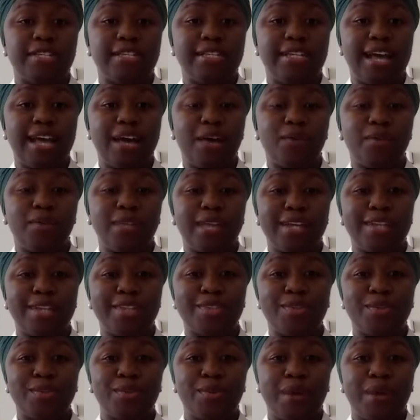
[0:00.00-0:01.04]
Firstly, I
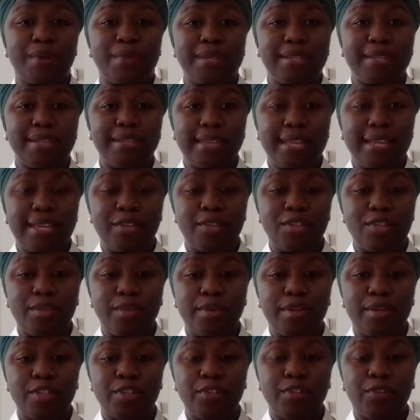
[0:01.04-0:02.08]
would like to,
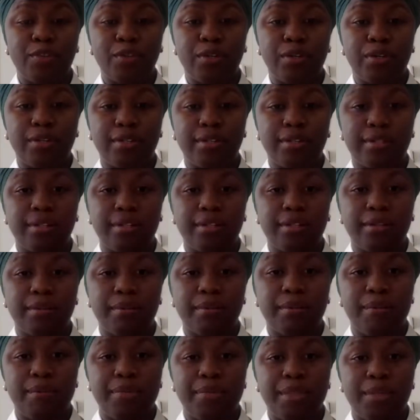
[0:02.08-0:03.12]
thank you so much for
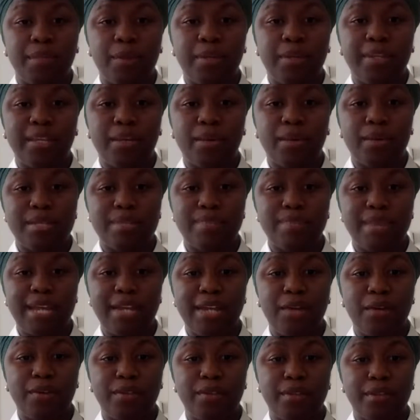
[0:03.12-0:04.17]
the point that
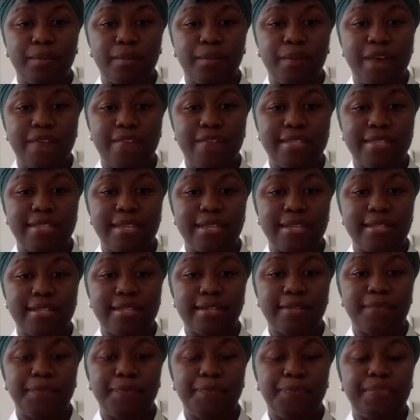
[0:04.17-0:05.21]
was made on the
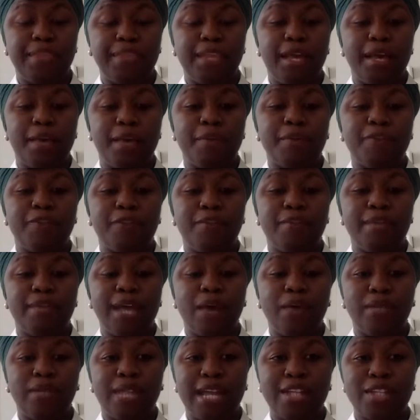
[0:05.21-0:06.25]
private sector.
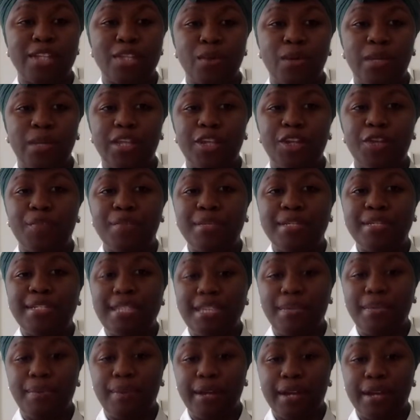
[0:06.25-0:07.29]
But for me, I would like to go a
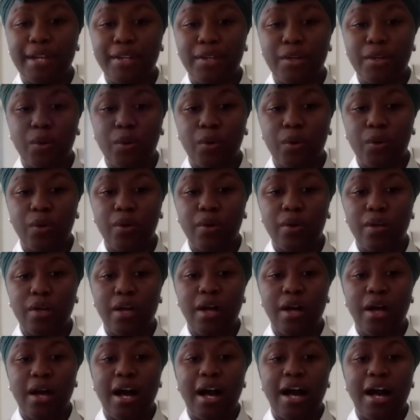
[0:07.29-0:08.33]
little bit deeper and
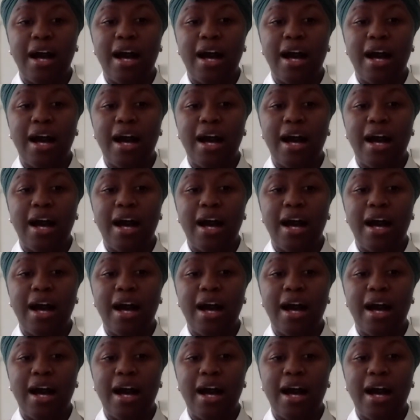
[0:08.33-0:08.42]
know